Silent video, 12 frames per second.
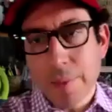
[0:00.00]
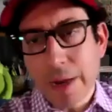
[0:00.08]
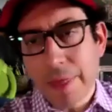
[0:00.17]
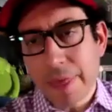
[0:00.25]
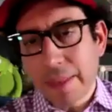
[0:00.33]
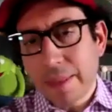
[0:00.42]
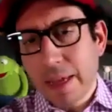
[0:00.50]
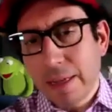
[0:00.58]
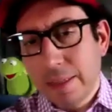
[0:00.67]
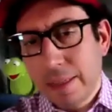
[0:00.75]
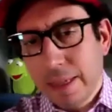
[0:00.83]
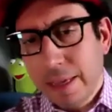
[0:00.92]
mean, I think
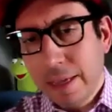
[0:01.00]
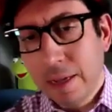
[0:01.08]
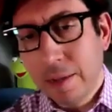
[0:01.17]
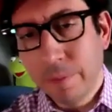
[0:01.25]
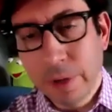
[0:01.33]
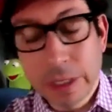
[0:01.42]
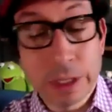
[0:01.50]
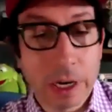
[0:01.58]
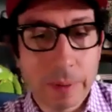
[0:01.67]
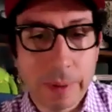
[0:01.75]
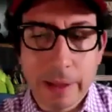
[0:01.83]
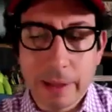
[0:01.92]
that the, um, what you talk
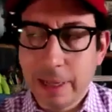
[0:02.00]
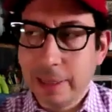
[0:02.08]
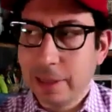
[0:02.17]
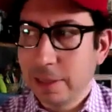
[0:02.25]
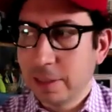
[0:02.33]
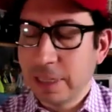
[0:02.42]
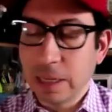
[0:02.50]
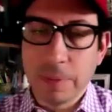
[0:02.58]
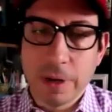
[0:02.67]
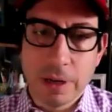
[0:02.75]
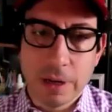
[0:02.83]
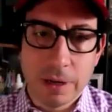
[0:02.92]
about, like the stigma
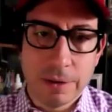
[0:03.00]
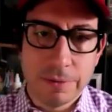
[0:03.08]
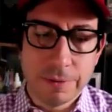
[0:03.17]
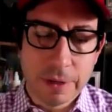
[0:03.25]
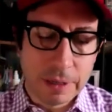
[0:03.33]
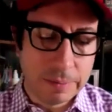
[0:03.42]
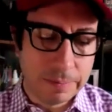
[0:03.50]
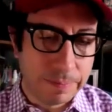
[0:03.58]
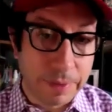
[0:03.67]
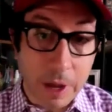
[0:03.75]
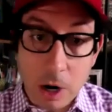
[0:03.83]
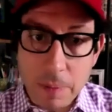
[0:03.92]
of um,
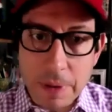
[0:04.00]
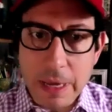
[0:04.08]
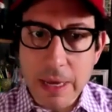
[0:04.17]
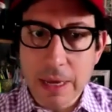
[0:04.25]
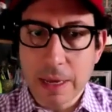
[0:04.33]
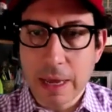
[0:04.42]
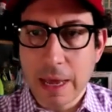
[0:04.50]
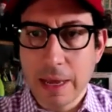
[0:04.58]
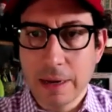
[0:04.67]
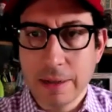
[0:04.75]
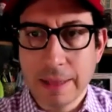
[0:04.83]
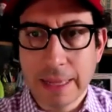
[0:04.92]
therapy,
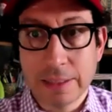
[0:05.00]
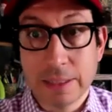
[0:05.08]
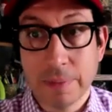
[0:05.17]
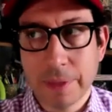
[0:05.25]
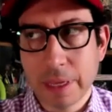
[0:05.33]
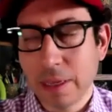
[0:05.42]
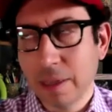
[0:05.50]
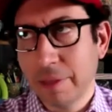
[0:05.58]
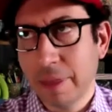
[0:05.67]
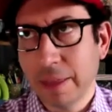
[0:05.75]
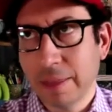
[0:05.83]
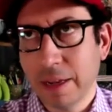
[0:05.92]
and that's something I
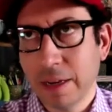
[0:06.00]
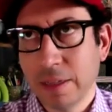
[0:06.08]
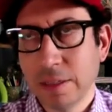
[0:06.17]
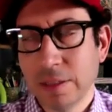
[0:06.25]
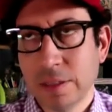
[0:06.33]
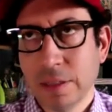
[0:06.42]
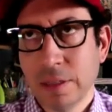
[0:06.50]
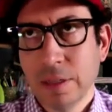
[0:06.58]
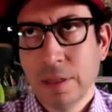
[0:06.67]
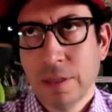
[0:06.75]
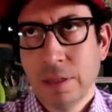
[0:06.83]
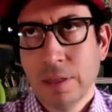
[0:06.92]
think that is,
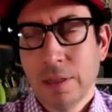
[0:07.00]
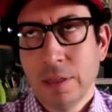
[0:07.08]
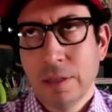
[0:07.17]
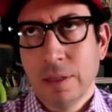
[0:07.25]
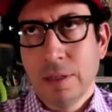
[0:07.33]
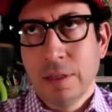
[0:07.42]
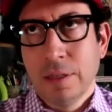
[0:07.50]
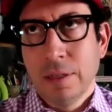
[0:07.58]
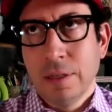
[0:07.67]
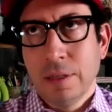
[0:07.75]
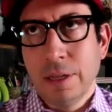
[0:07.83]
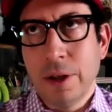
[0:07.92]

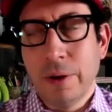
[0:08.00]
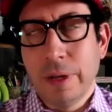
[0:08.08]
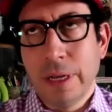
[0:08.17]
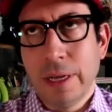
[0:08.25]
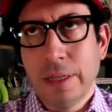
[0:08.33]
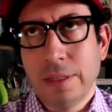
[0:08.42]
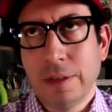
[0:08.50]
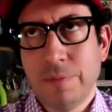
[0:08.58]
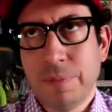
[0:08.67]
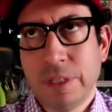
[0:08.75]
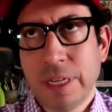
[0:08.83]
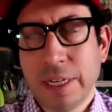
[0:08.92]
you know, it's a
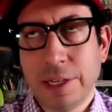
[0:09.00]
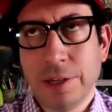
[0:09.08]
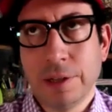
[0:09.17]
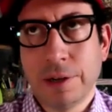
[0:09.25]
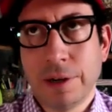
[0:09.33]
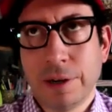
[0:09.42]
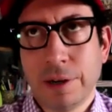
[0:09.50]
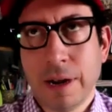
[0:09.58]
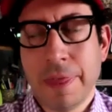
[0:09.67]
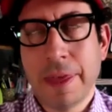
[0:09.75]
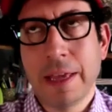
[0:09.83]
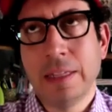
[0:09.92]
particular, I
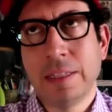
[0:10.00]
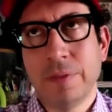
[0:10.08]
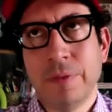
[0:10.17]
think it's a,